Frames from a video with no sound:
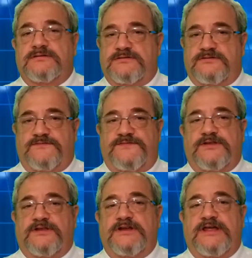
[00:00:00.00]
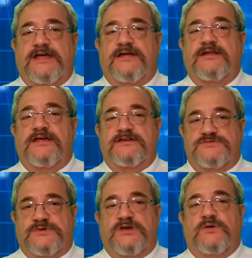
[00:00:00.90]
to fill it out as
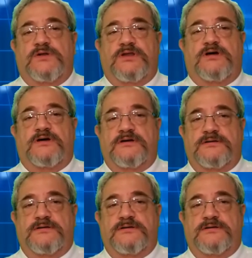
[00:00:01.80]
we go along.